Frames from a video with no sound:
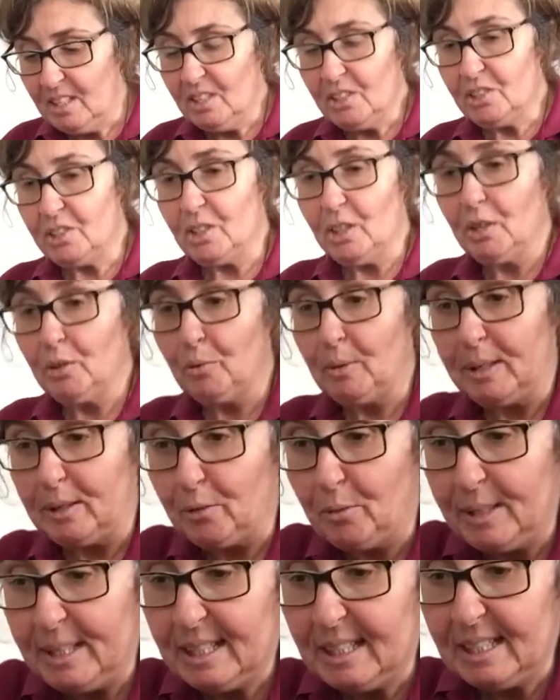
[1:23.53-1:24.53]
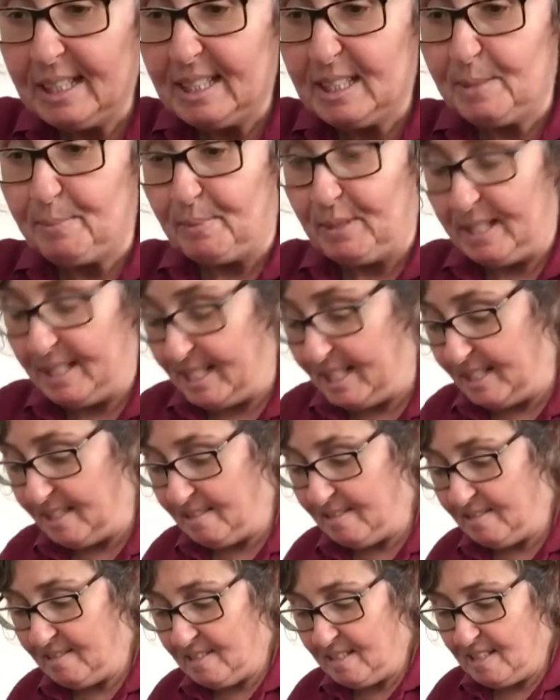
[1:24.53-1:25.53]
So we're quickly
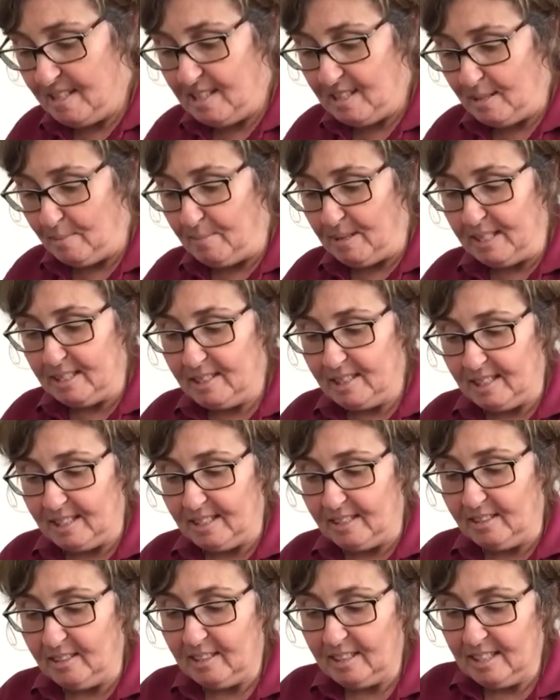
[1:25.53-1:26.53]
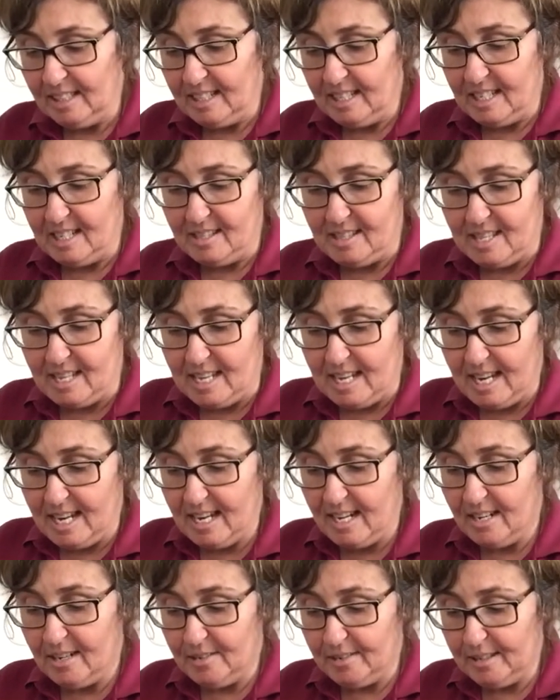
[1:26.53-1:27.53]
spreading the butter in the
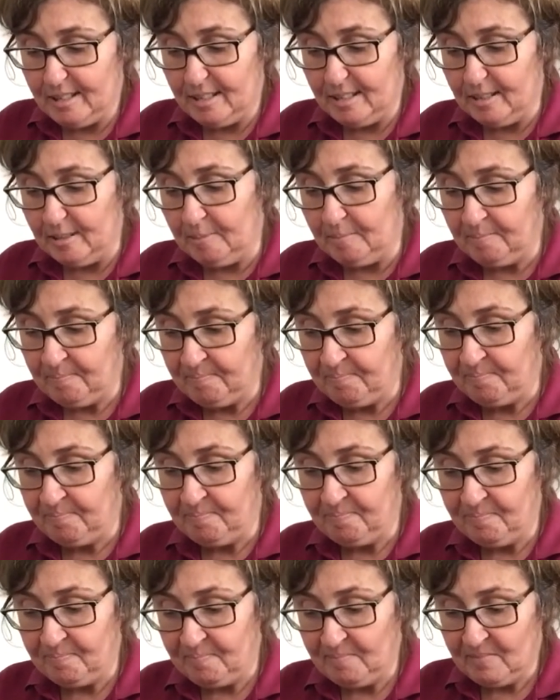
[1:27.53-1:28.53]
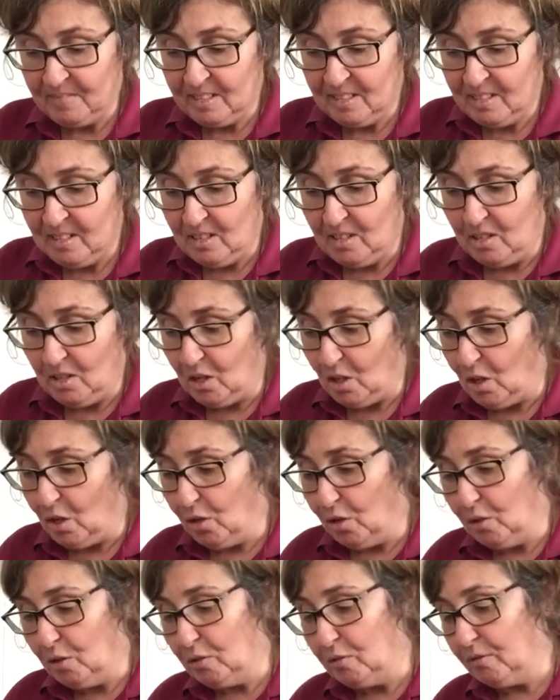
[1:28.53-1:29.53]
area
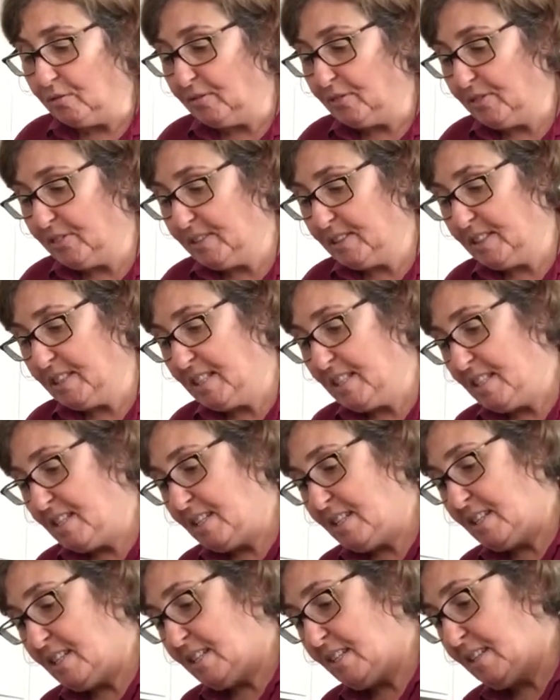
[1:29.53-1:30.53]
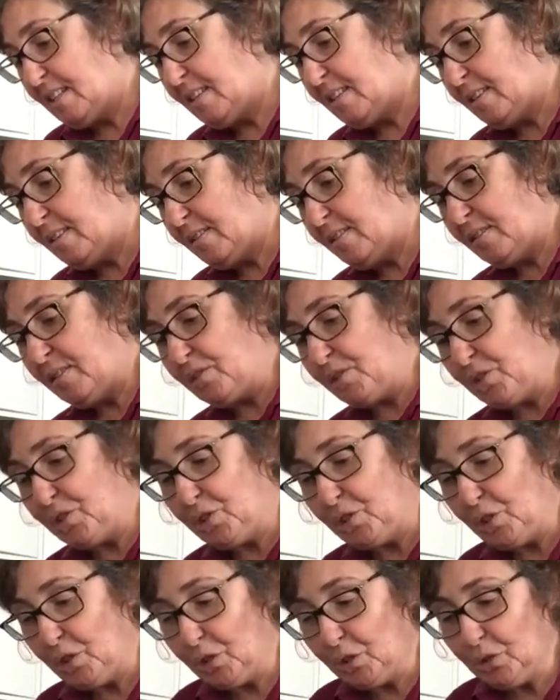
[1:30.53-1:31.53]
of the
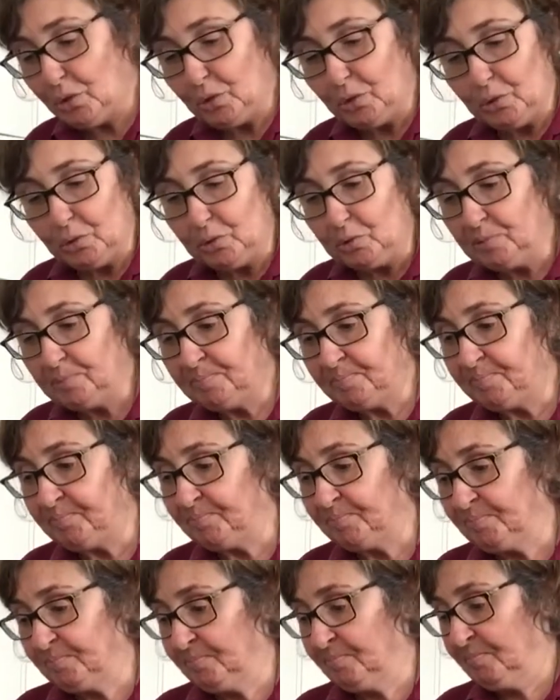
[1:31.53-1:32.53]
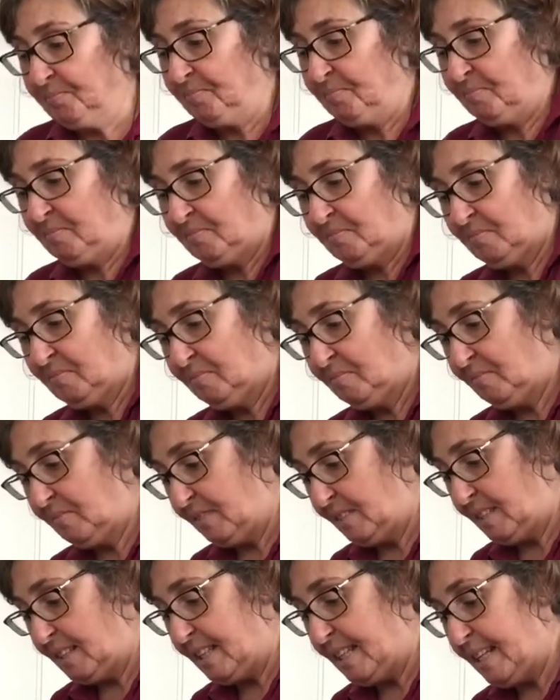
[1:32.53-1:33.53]
circle.
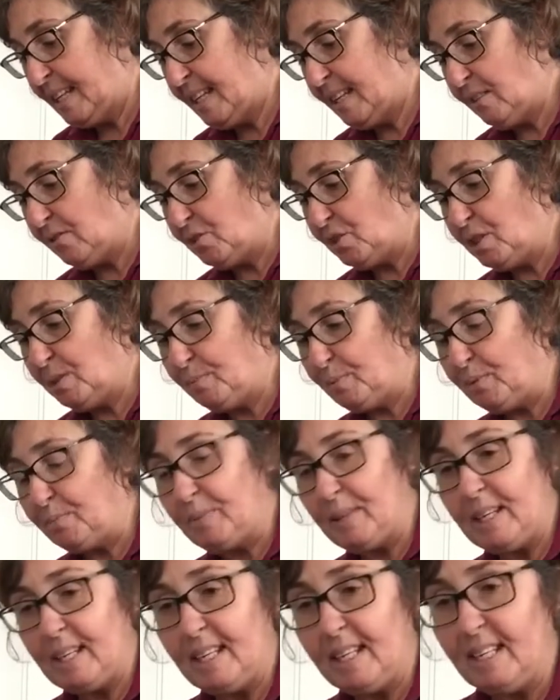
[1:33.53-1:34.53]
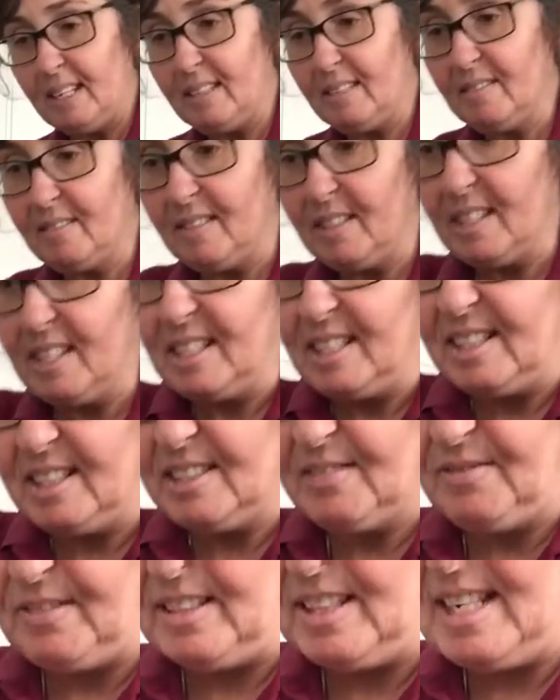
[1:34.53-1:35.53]
Okay, I'll just prepare these for